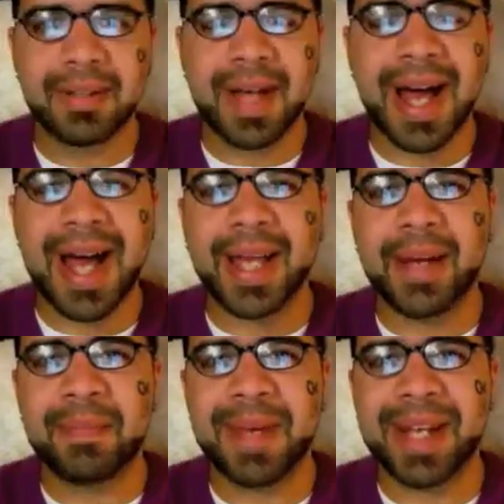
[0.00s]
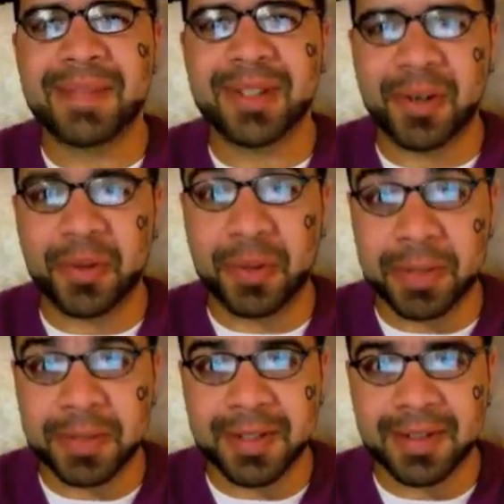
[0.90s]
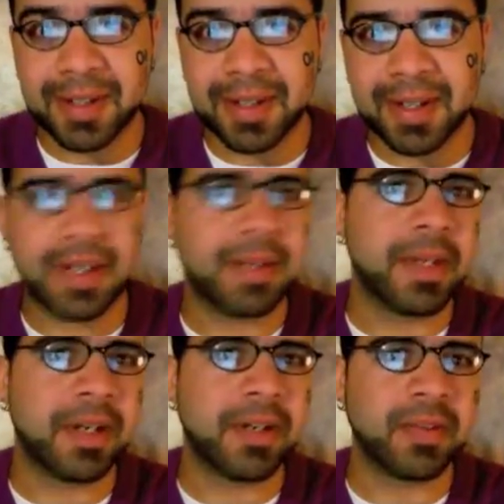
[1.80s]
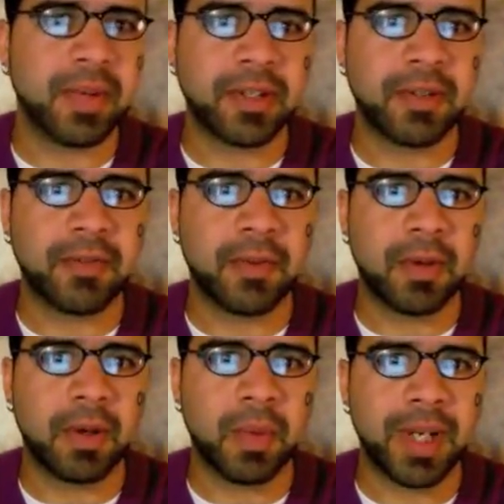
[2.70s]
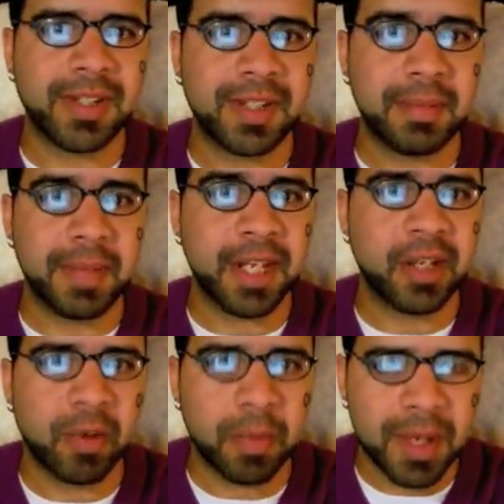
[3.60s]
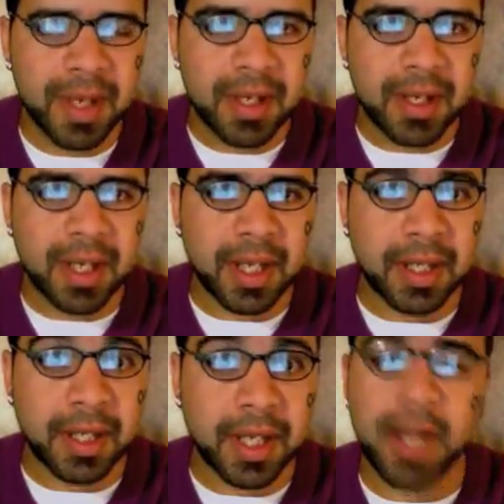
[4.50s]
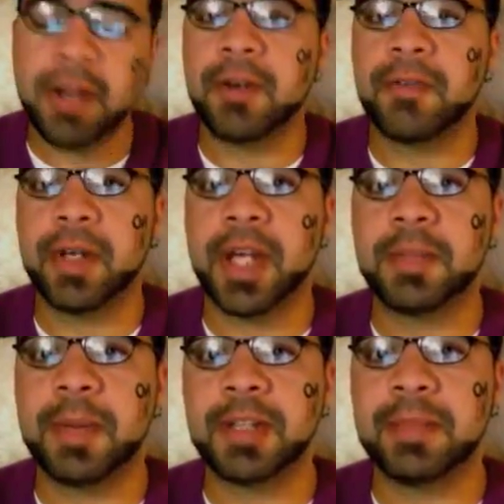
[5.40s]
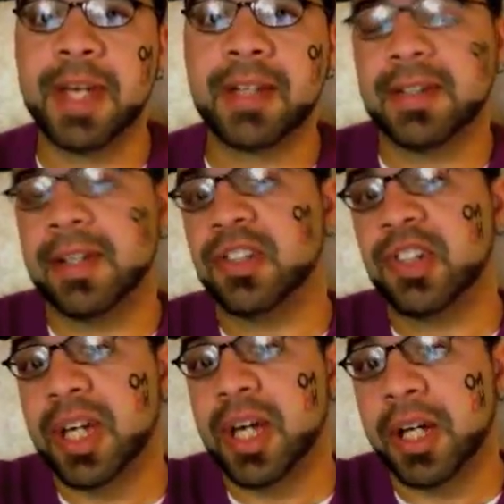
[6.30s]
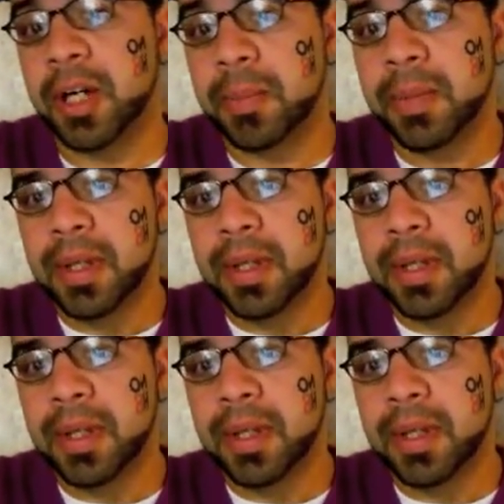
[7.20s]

Hi, my name is Kirk Williamson, and I'm the art director for Windy City Media Group and the editor for Nightspots Magazine in Chicago.